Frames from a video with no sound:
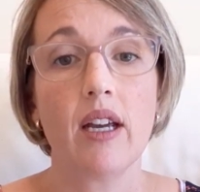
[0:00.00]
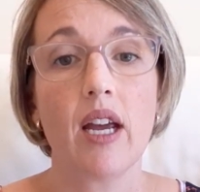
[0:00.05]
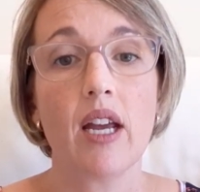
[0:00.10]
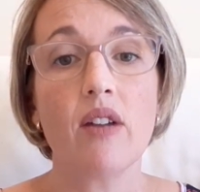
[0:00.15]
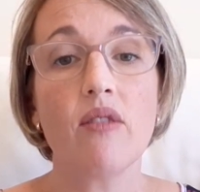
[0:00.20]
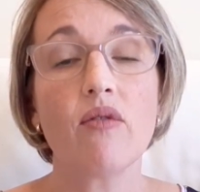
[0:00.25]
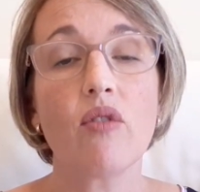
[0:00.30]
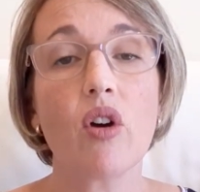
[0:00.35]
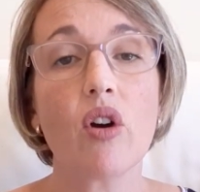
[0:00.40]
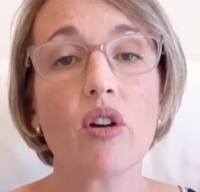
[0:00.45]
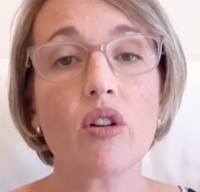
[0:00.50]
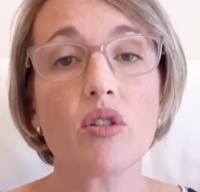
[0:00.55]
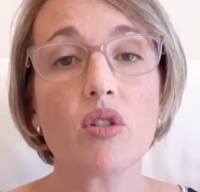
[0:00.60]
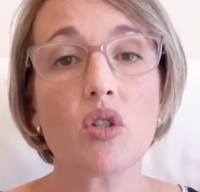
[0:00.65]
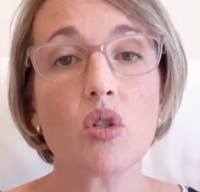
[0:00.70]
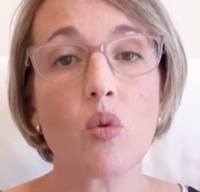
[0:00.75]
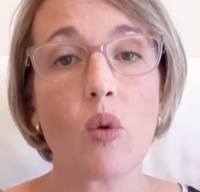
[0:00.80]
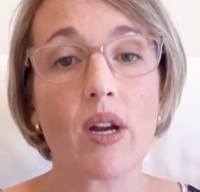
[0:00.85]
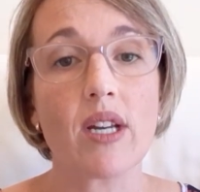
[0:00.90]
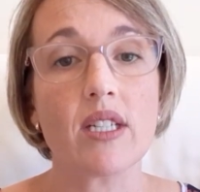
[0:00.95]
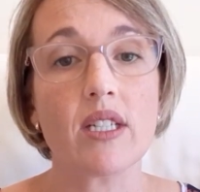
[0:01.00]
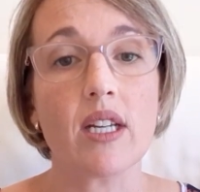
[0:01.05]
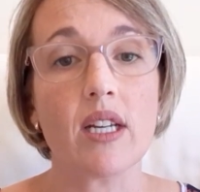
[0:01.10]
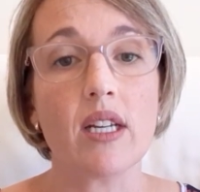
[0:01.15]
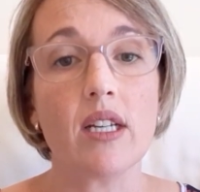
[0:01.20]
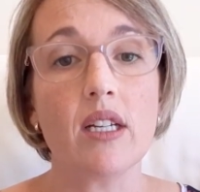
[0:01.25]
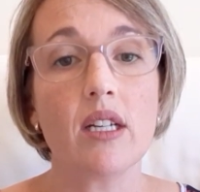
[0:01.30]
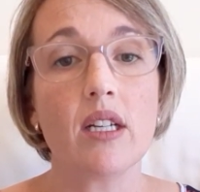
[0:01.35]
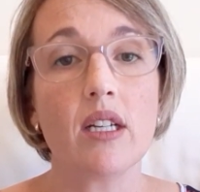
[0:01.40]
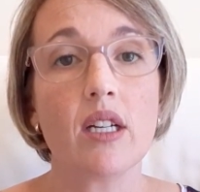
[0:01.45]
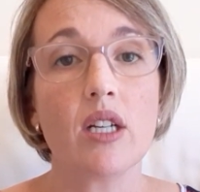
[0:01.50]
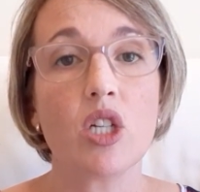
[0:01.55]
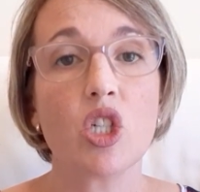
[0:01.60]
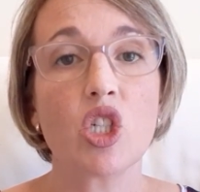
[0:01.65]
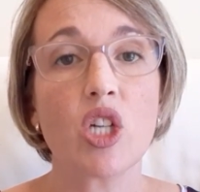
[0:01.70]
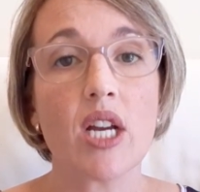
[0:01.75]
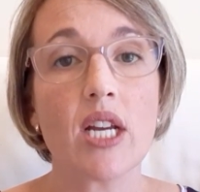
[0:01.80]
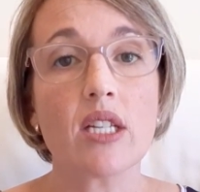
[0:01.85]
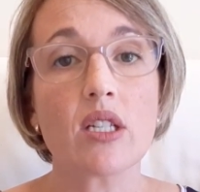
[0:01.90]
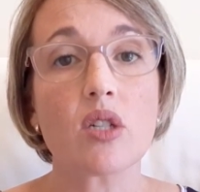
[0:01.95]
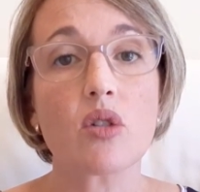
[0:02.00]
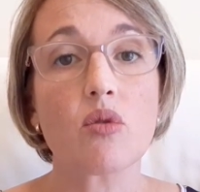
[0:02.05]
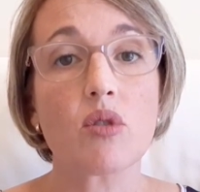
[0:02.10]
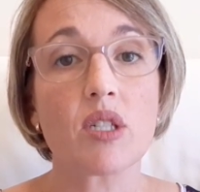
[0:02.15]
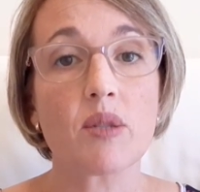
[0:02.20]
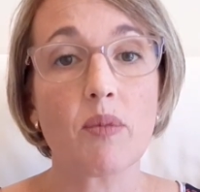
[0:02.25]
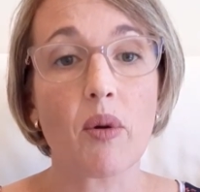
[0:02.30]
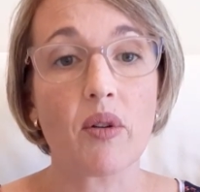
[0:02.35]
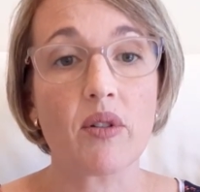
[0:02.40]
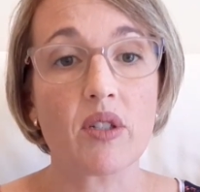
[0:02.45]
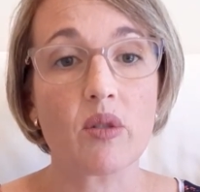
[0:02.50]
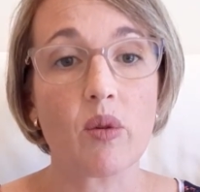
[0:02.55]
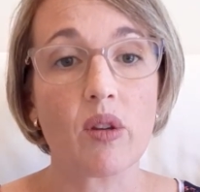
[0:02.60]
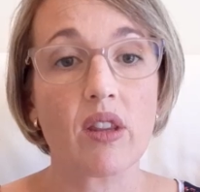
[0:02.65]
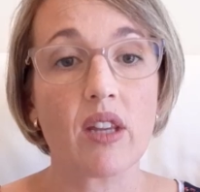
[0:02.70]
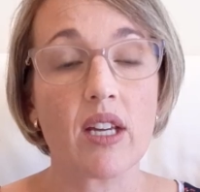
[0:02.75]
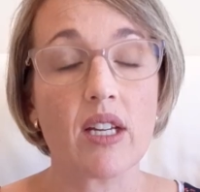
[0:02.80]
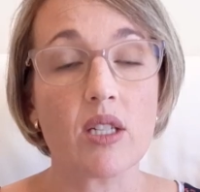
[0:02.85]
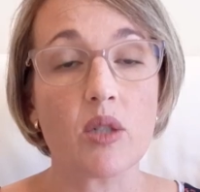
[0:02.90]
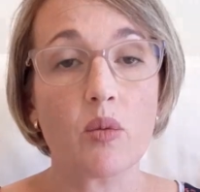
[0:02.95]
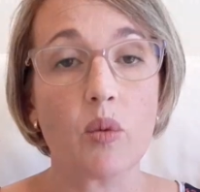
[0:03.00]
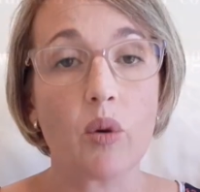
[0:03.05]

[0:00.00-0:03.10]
In verse 20, Jesus responds with these